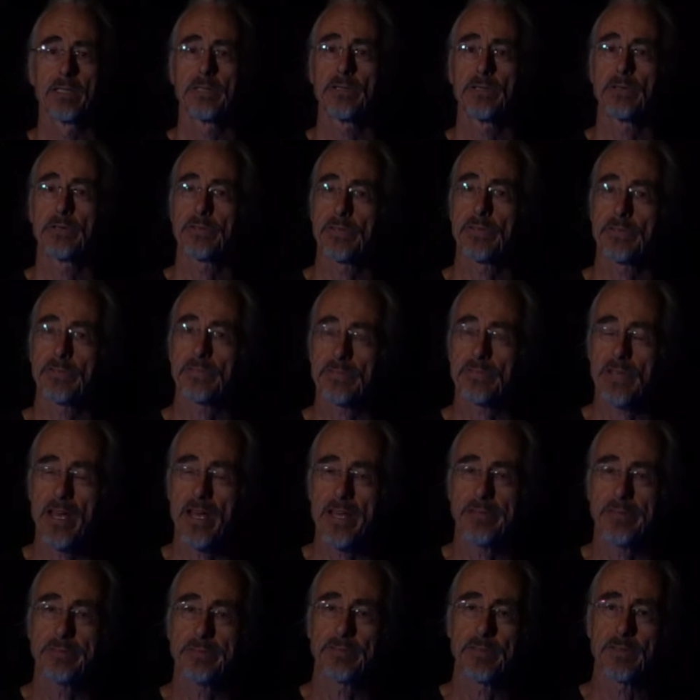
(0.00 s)
using
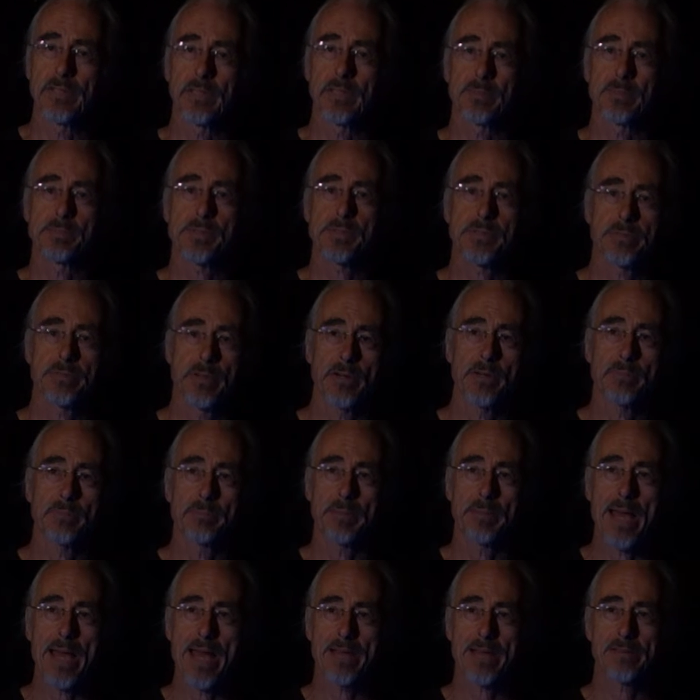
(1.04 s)
side flips, front and
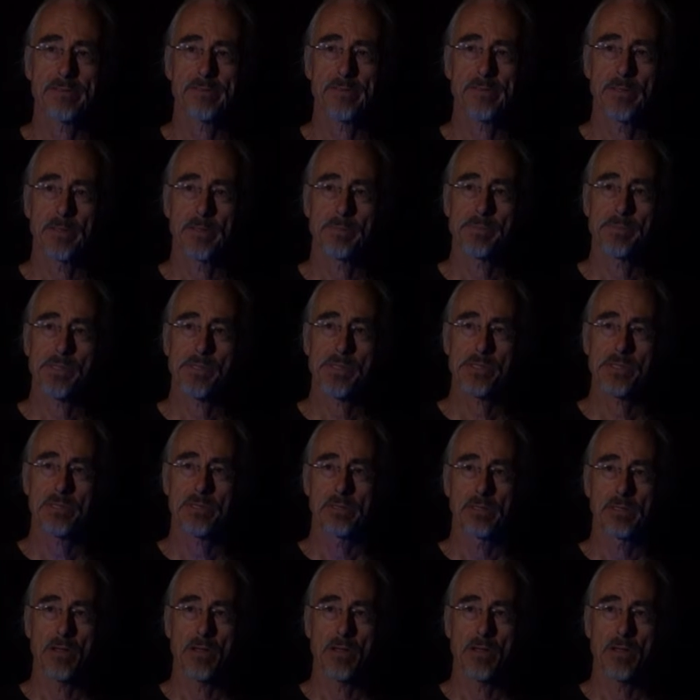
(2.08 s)
back flips,